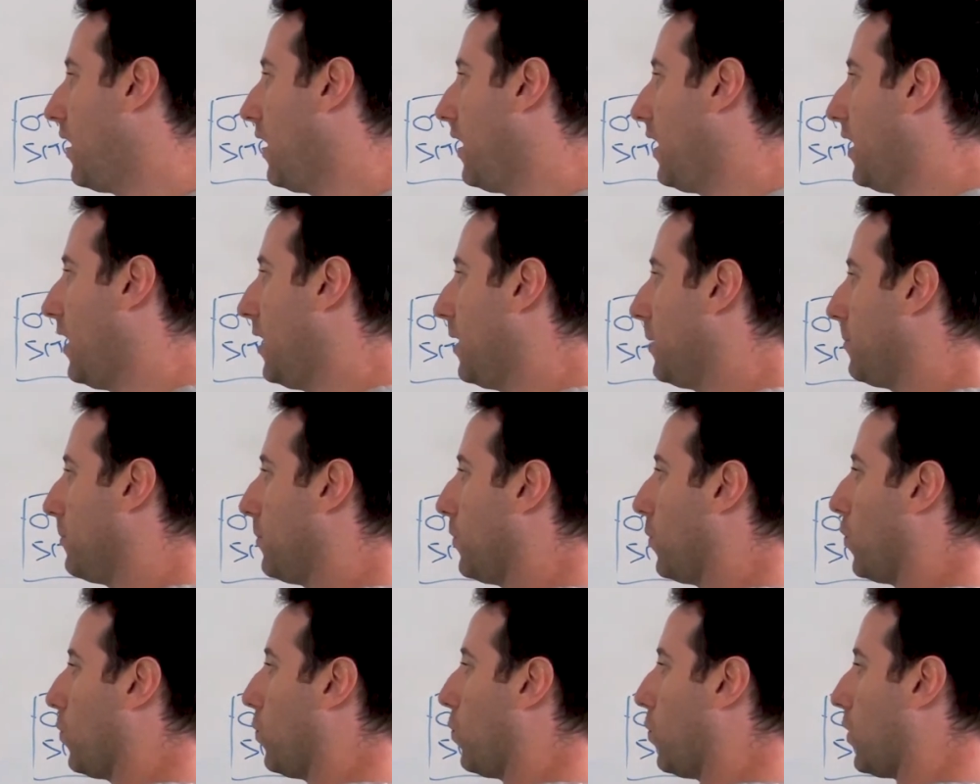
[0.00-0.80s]

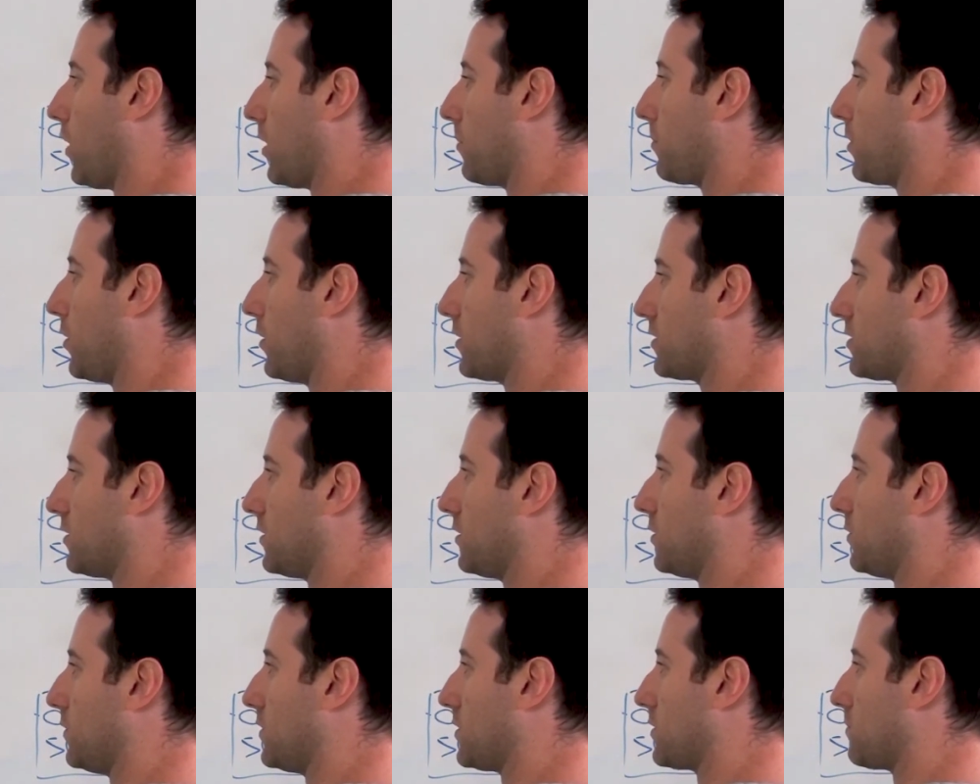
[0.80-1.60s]
What I'm going
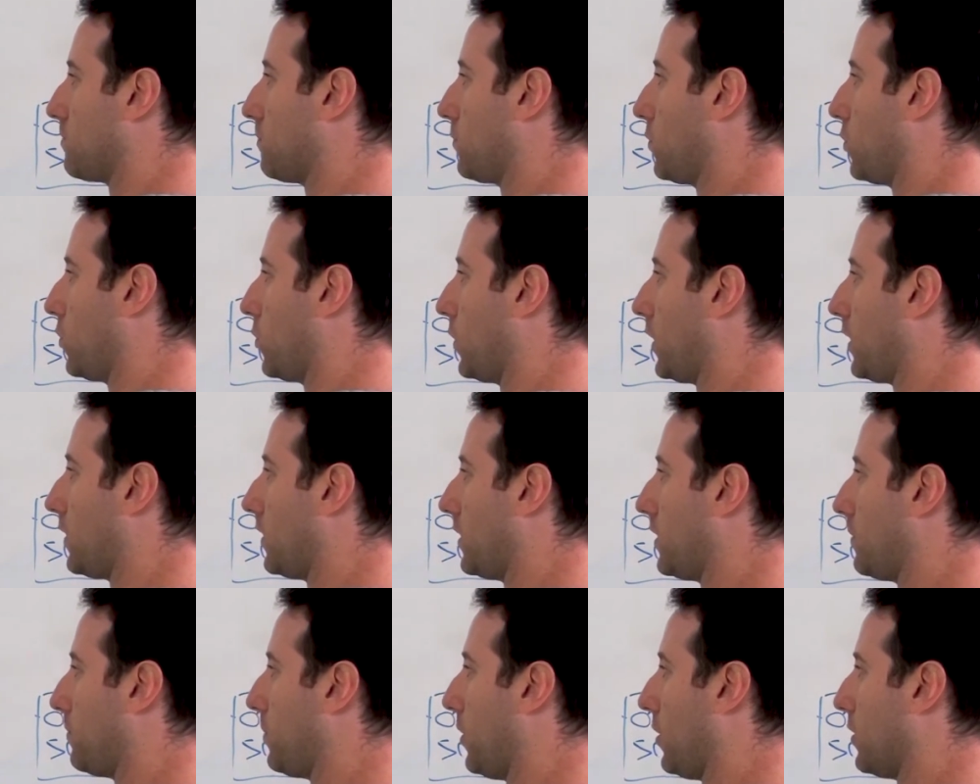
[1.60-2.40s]
to do is
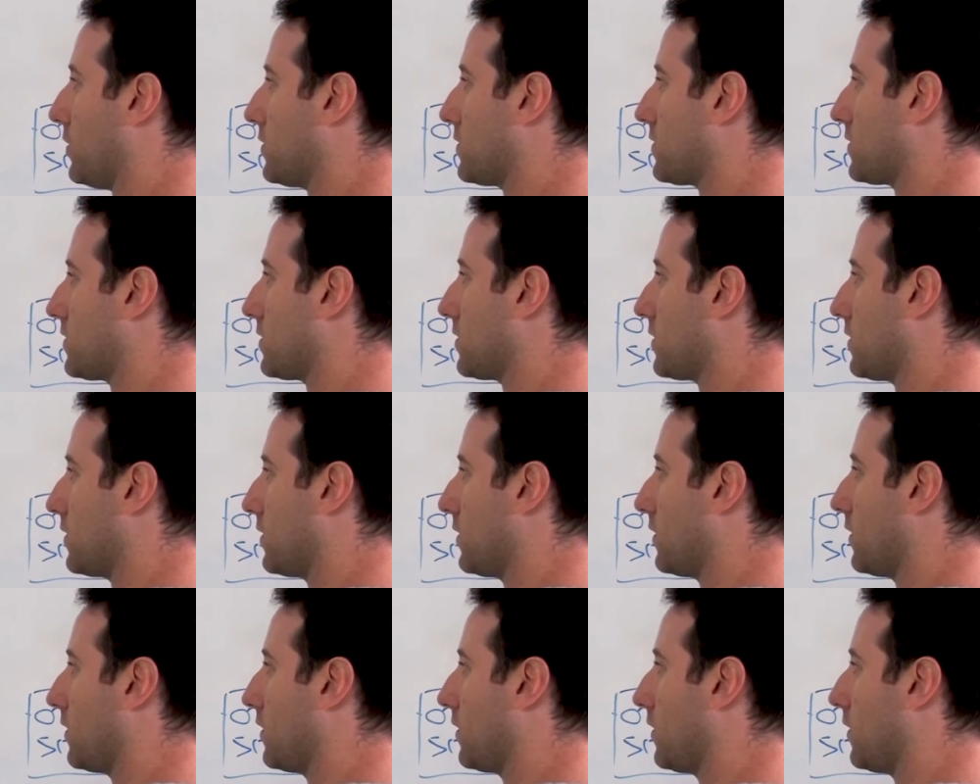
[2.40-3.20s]
quickly post
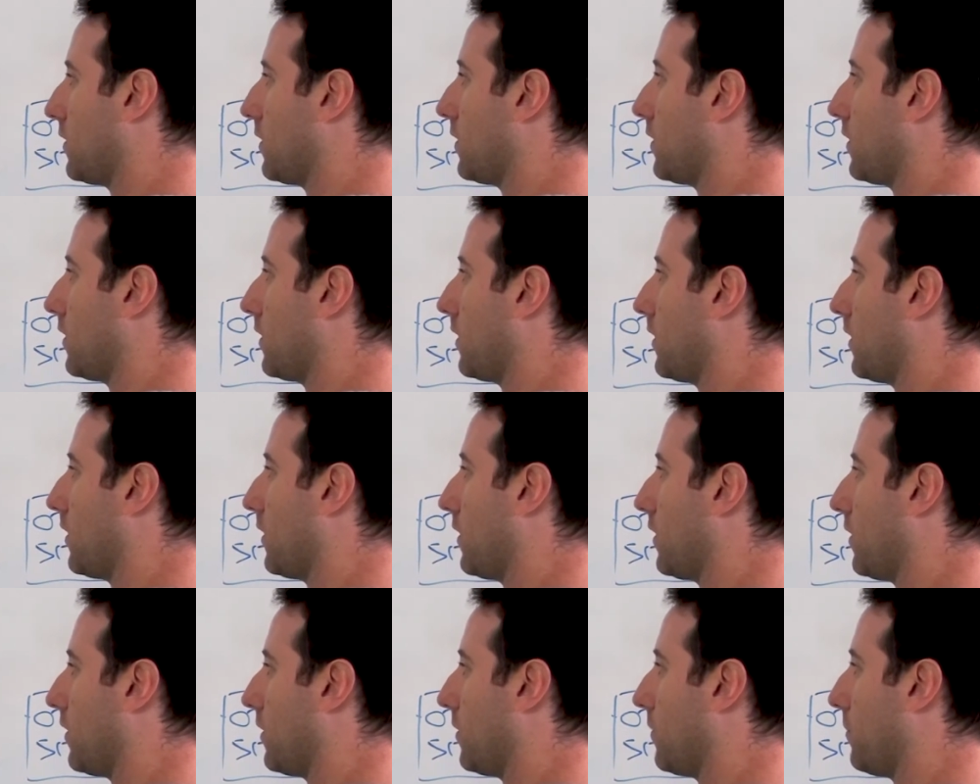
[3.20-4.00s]

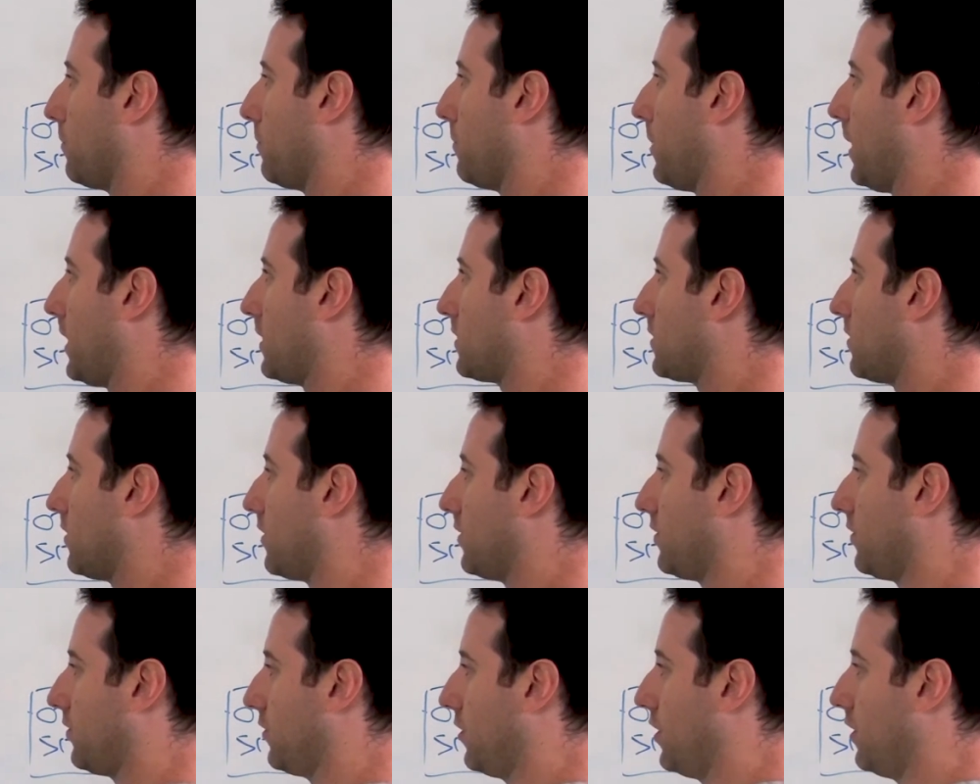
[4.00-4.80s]
back to
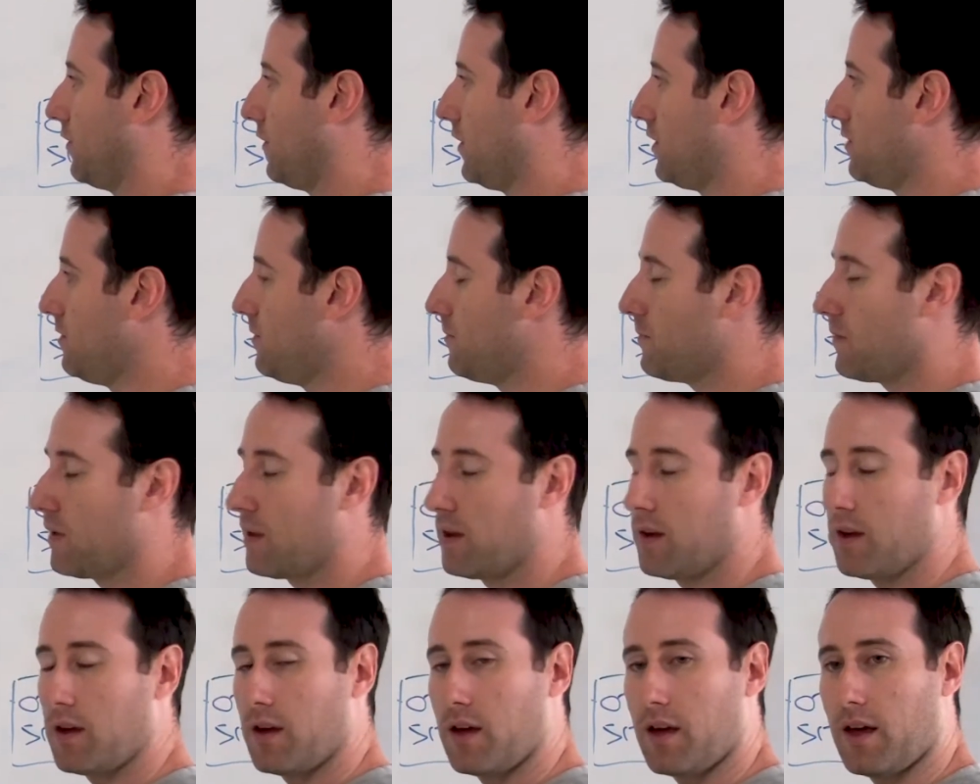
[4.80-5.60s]
the server
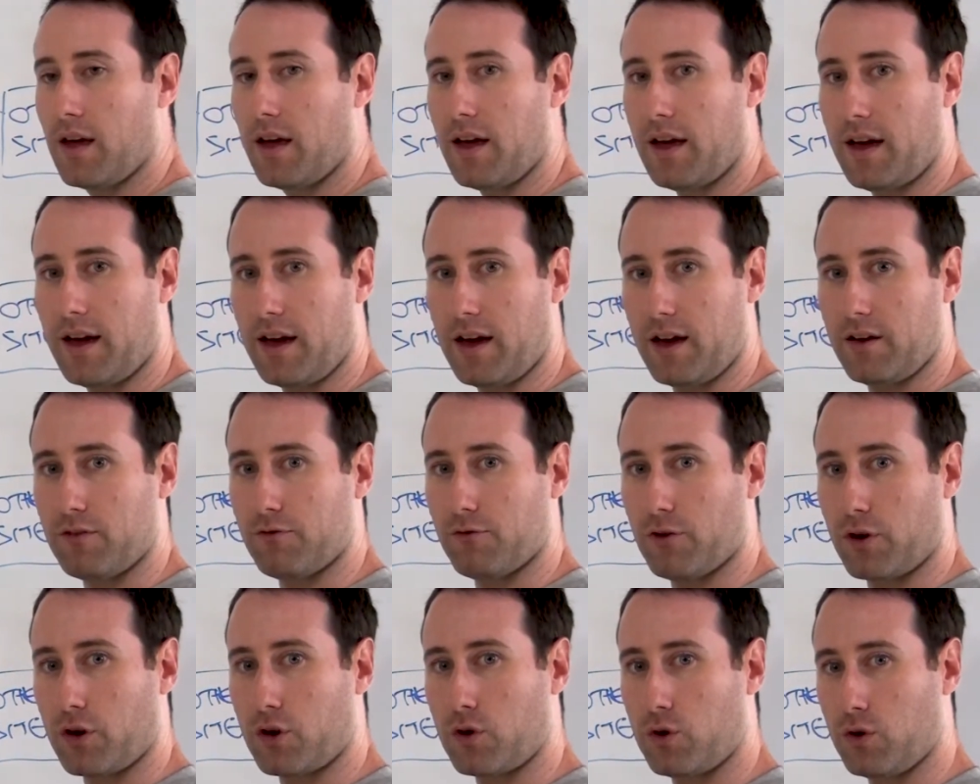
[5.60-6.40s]

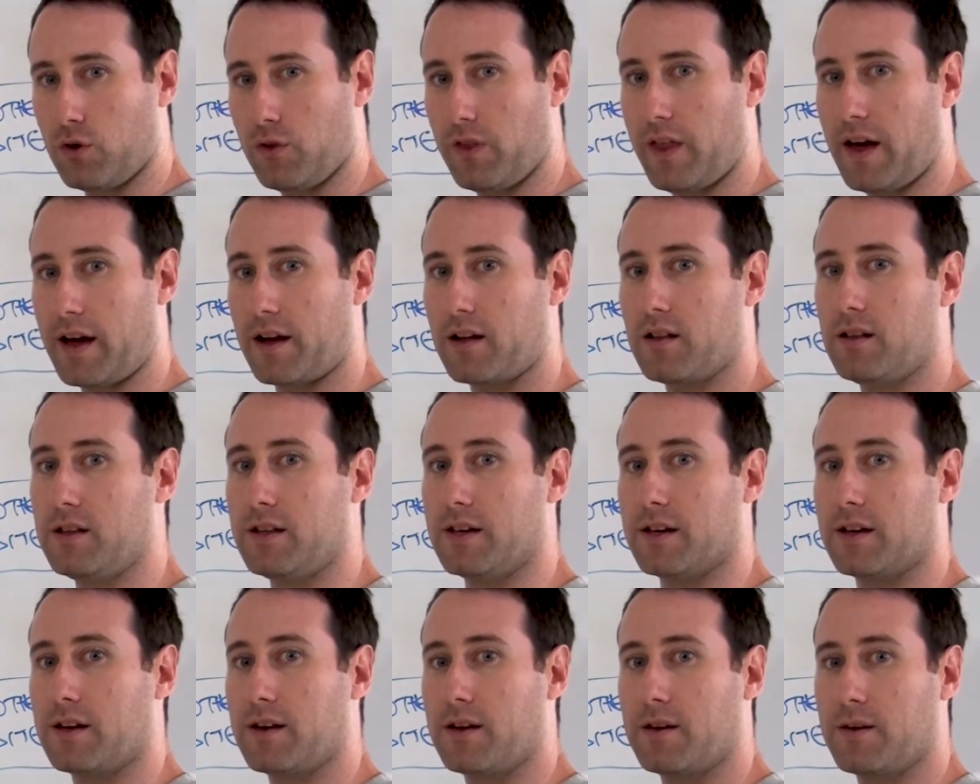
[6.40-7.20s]
and record that
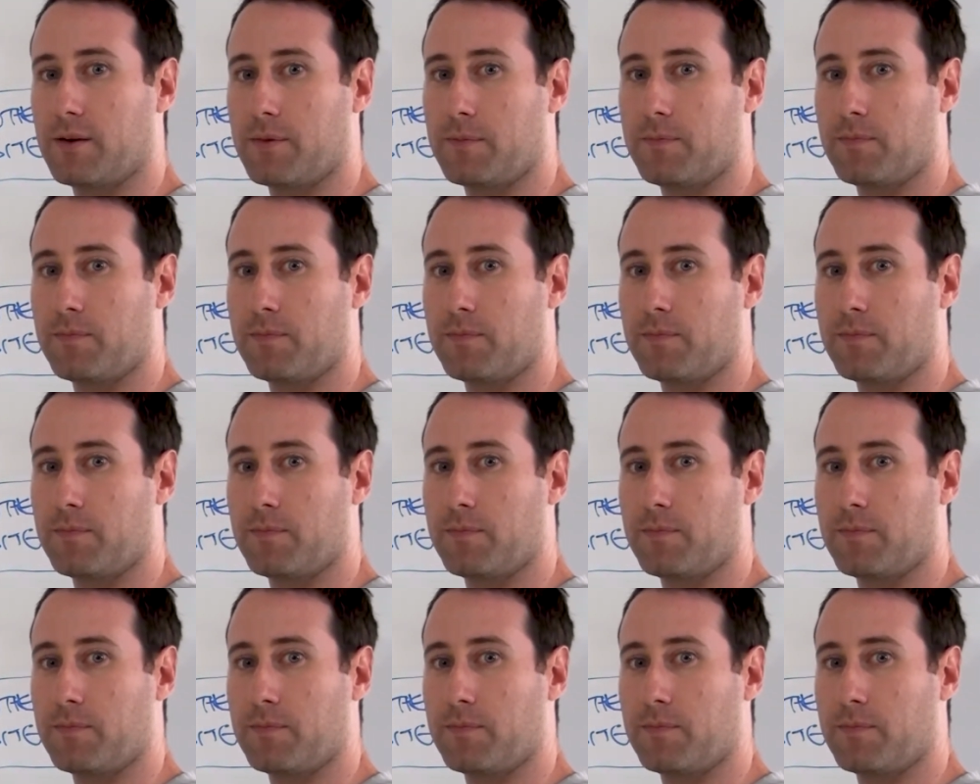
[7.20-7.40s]
click.